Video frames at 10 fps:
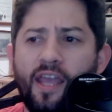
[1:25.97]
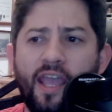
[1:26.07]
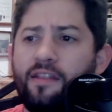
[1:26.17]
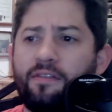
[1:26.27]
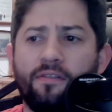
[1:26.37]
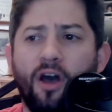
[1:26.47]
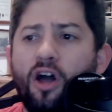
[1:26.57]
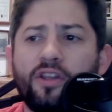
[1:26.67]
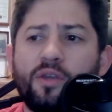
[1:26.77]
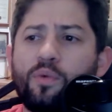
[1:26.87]
and
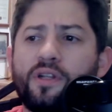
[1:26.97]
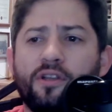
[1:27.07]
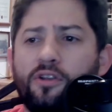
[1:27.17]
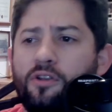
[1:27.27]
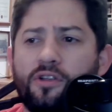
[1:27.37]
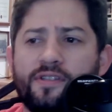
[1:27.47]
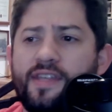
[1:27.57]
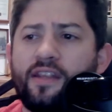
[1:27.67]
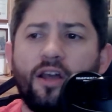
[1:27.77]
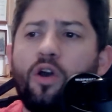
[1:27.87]
Hollywood
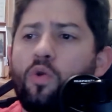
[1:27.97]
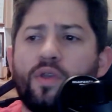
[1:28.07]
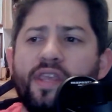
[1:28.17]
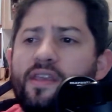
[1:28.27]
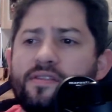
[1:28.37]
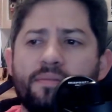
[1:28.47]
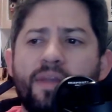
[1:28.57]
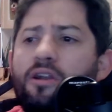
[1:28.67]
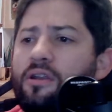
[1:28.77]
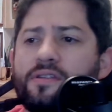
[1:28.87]
said, oh, he is
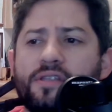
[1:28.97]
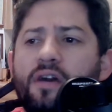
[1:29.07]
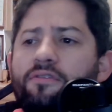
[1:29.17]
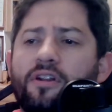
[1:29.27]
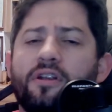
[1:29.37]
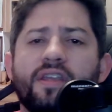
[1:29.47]
America's governor.